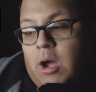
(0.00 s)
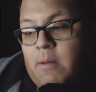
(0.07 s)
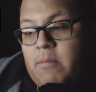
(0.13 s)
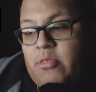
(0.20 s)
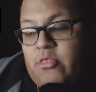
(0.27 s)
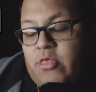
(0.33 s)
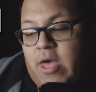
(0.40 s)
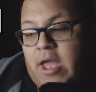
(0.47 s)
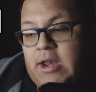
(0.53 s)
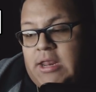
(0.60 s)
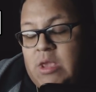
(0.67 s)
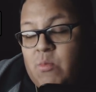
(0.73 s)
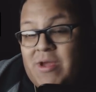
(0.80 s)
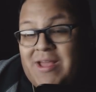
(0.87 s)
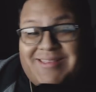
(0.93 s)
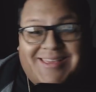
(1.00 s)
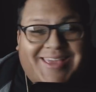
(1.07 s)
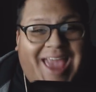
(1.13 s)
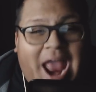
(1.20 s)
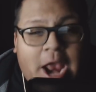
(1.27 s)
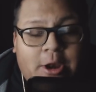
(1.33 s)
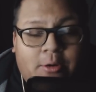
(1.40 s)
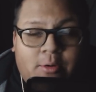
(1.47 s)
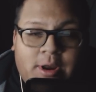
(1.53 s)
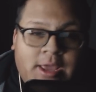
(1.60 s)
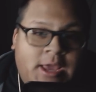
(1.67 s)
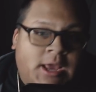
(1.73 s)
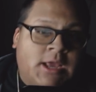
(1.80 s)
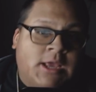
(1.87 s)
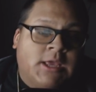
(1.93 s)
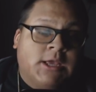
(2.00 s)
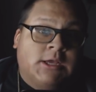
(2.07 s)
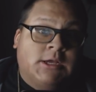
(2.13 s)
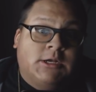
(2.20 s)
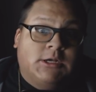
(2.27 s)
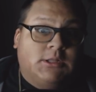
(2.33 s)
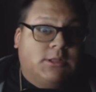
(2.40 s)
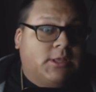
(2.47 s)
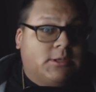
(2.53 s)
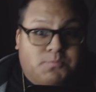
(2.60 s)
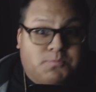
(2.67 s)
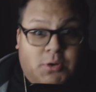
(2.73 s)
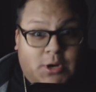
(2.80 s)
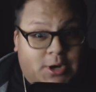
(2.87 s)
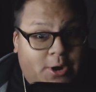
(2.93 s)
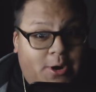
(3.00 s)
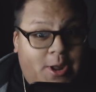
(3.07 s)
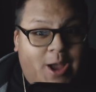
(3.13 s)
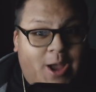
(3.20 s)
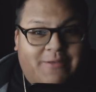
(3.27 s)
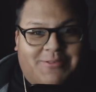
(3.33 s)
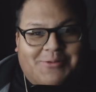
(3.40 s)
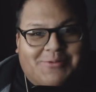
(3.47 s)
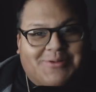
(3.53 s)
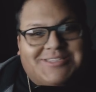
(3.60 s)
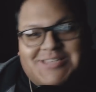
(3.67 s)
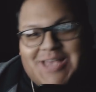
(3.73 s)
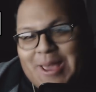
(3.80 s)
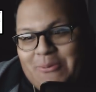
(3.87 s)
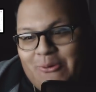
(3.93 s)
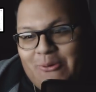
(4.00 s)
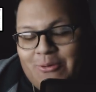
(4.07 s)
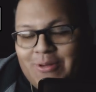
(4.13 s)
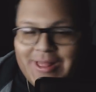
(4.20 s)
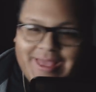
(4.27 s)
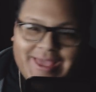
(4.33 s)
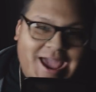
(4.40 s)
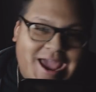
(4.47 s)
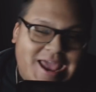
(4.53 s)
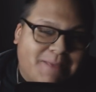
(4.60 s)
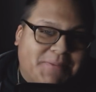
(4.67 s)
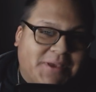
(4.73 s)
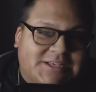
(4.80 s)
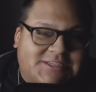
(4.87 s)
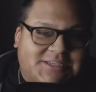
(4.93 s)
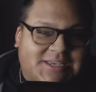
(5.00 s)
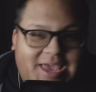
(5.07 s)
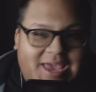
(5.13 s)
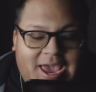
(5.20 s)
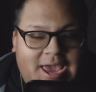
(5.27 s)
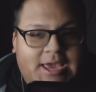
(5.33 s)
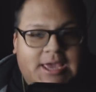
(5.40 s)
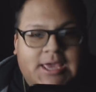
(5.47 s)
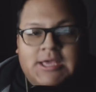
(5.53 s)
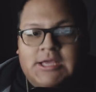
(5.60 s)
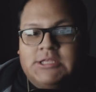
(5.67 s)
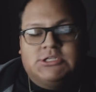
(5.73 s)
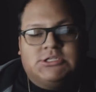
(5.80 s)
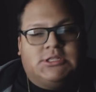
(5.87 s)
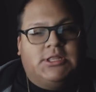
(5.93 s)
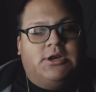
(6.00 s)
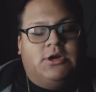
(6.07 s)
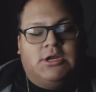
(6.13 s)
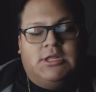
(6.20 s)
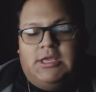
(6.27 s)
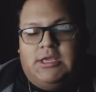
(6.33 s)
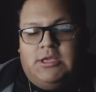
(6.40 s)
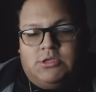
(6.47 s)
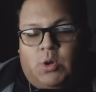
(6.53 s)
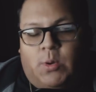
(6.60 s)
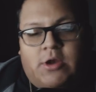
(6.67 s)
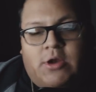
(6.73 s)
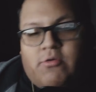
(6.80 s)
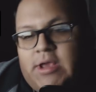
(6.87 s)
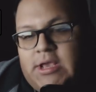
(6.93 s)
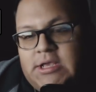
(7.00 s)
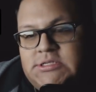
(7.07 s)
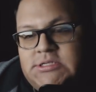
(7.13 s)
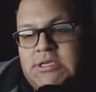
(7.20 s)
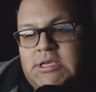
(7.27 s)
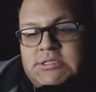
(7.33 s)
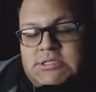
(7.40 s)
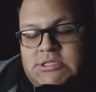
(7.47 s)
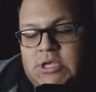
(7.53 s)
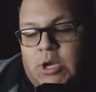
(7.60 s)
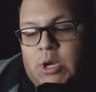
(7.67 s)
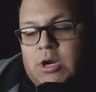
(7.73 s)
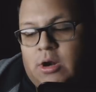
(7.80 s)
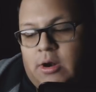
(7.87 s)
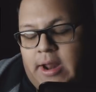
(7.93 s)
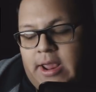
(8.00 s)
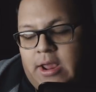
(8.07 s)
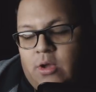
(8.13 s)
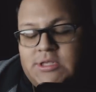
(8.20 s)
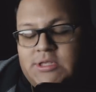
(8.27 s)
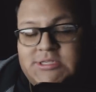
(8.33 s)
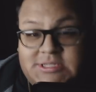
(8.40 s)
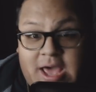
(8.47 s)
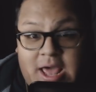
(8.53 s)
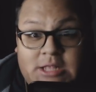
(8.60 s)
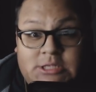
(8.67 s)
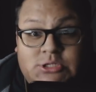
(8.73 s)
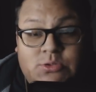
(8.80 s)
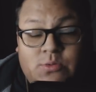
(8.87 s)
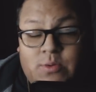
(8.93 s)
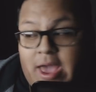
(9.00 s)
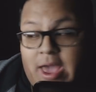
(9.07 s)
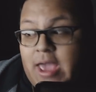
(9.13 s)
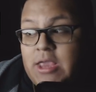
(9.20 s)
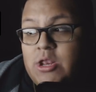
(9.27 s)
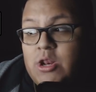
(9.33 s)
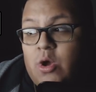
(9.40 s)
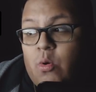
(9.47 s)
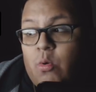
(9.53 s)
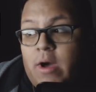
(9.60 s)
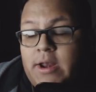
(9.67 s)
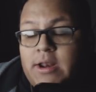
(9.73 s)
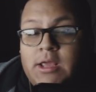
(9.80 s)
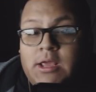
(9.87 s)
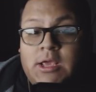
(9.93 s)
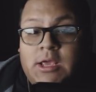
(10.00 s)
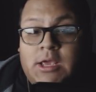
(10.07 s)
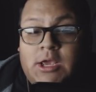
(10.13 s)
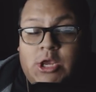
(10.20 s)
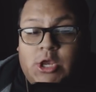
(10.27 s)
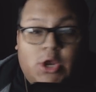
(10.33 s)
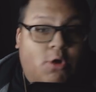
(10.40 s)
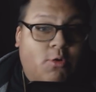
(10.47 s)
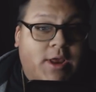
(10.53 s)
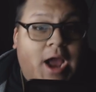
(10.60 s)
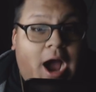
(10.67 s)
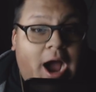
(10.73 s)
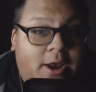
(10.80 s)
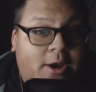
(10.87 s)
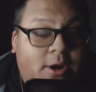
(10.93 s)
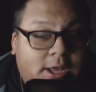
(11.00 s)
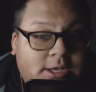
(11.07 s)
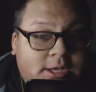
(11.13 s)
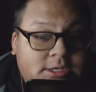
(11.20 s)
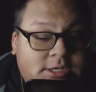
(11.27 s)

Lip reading: Then he went to catering, put Kurt Angle to a table, ate a piece of cake, just literally going crazy until Kurt Angle decided to, hey, you know what? You're rehired.